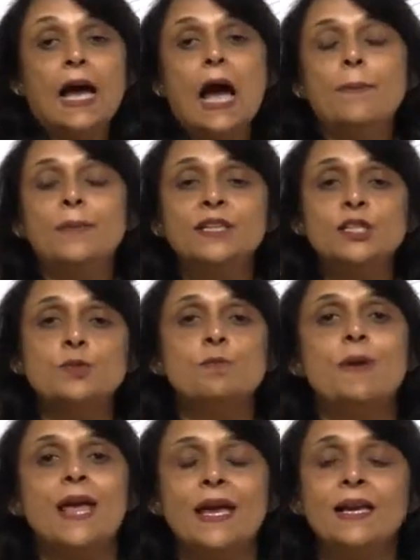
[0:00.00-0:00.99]

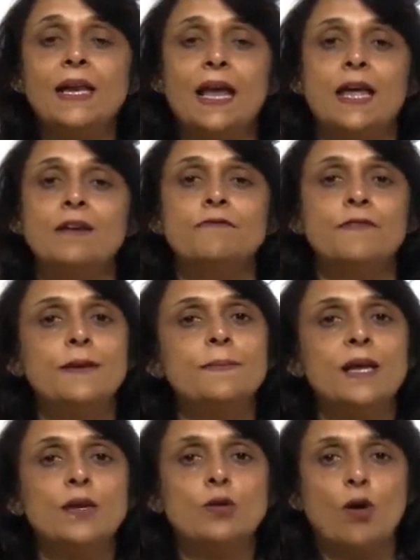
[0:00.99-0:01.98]
Amongst male and
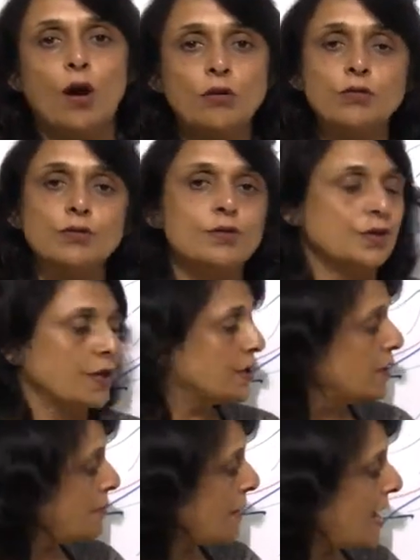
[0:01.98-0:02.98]
female
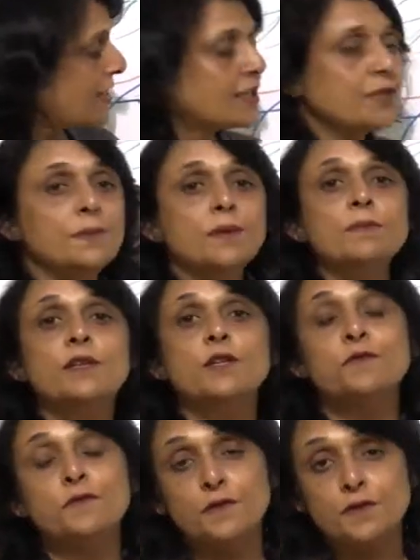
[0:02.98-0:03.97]
cockroaches, the maximum
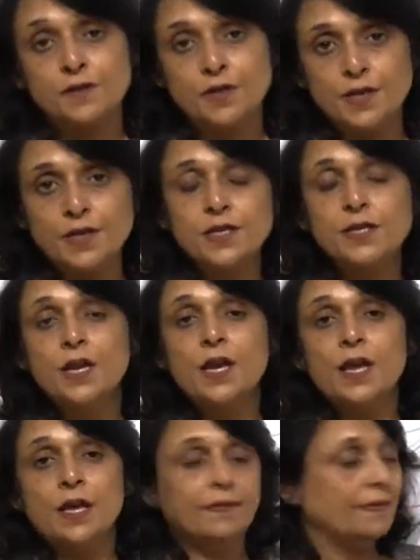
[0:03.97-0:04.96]
differences,
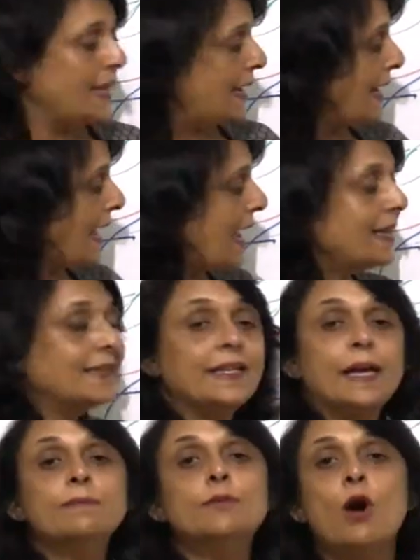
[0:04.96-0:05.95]
they lie in
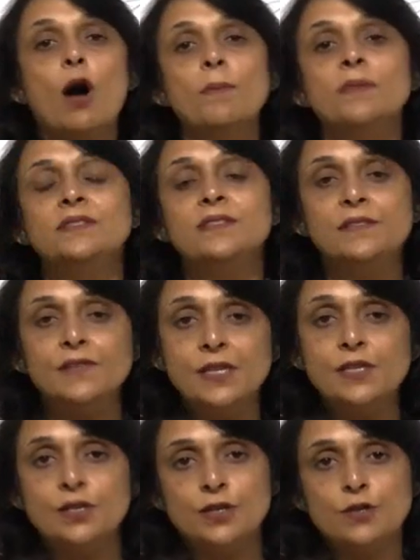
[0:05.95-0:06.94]
the abdominal
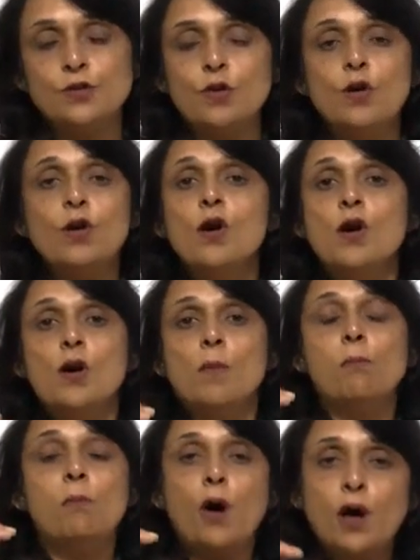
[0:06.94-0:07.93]
region. So
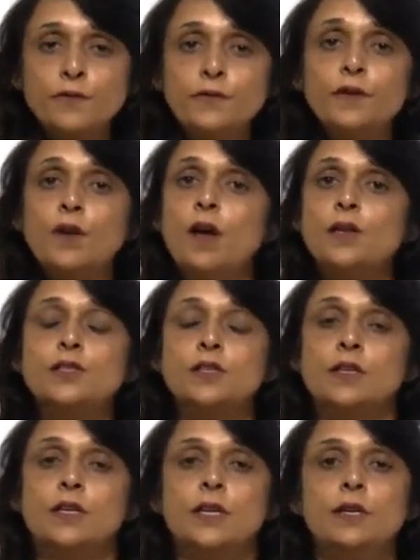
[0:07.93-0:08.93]

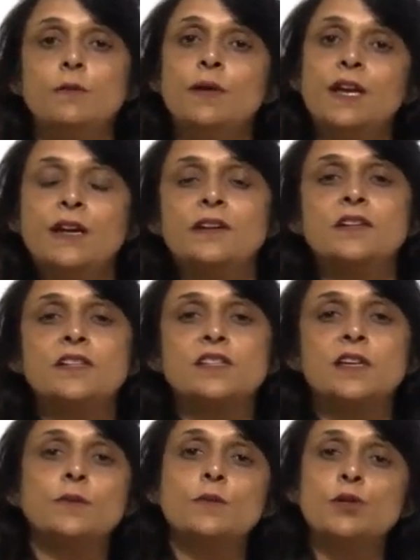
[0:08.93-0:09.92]
morphologically, we can
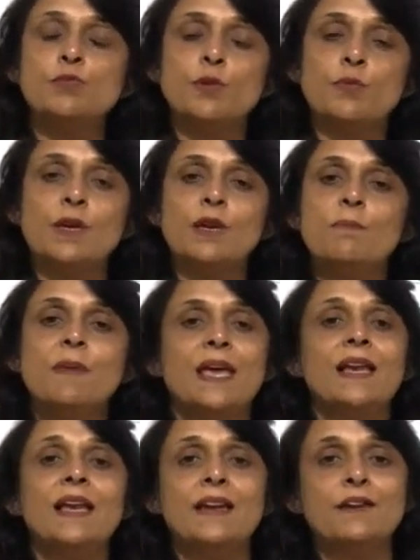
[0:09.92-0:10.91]
distinguish between a
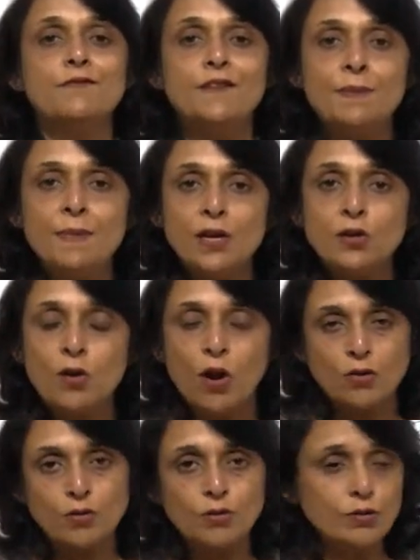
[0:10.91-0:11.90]
male and a female
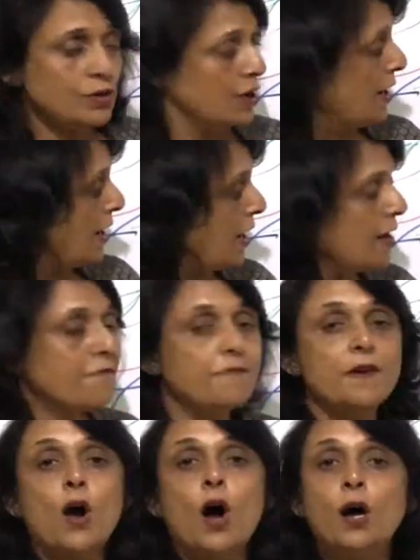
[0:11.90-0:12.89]
cockroach if
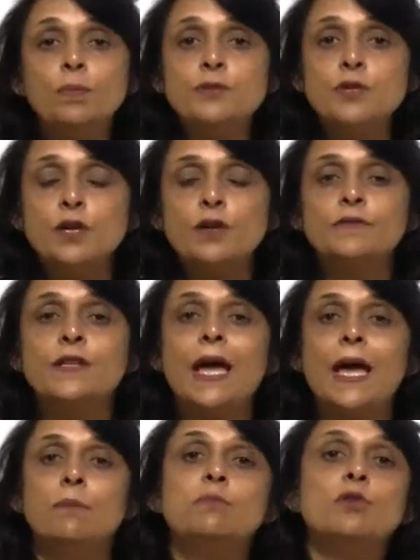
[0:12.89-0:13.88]
we observe
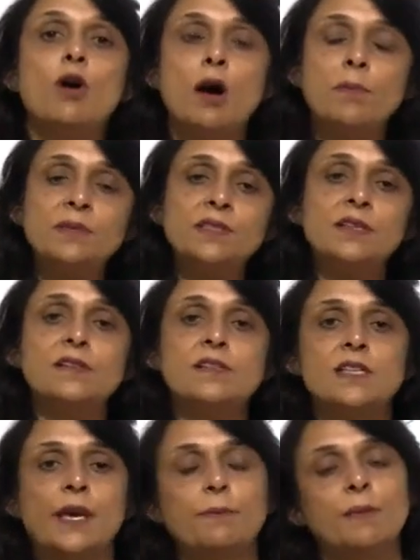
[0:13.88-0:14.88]
the abdominal
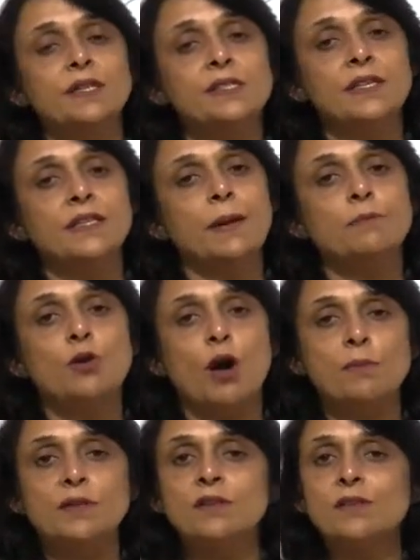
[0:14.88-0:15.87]
segments and the
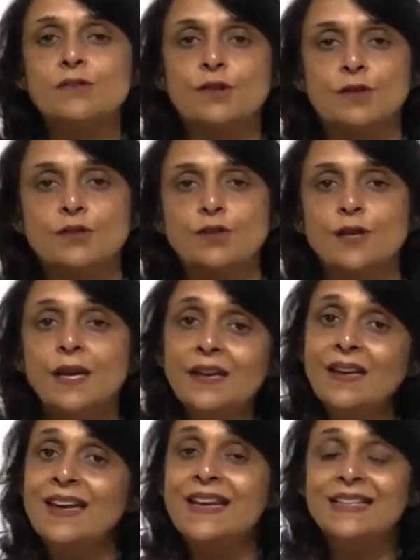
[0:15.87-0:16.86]
abdominal structure
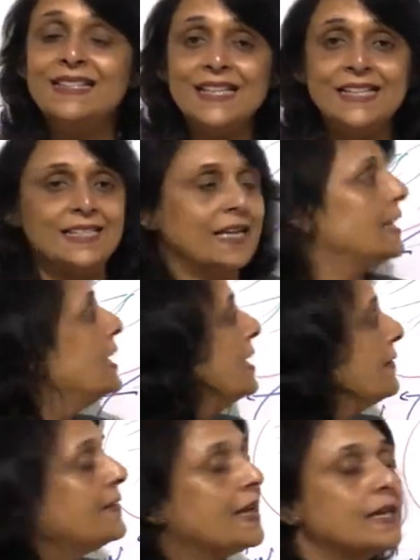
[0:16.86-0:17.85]
in detail.
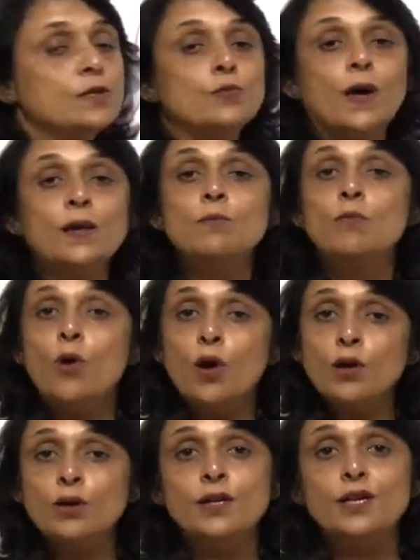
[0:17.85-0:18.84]
There is one
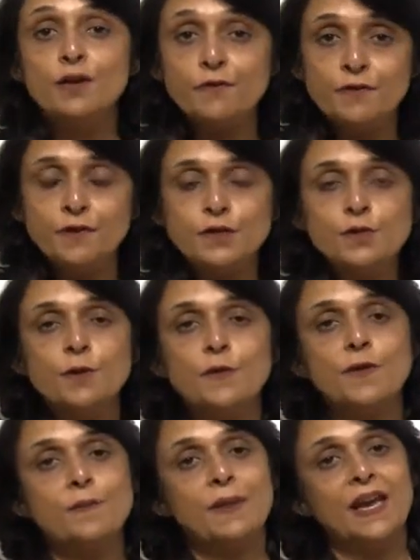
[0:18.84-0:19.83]
more difference
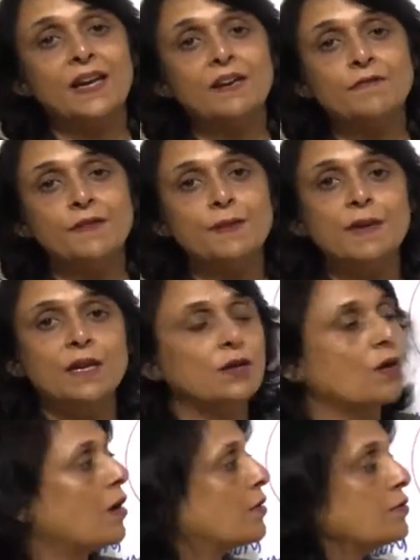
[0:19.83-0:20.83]
between male and female
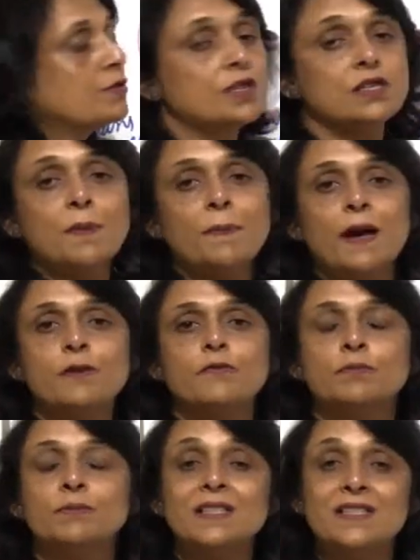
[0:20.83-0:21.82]
cockroaches
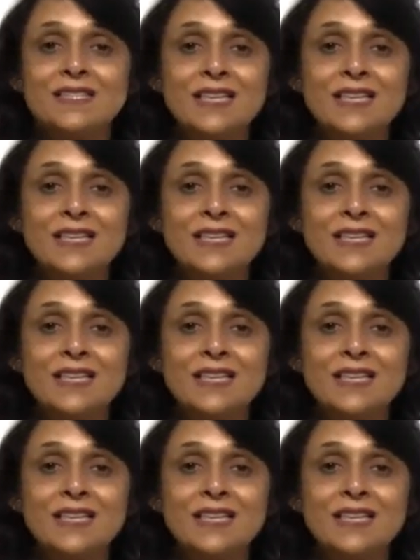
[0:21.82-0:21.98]
apart from the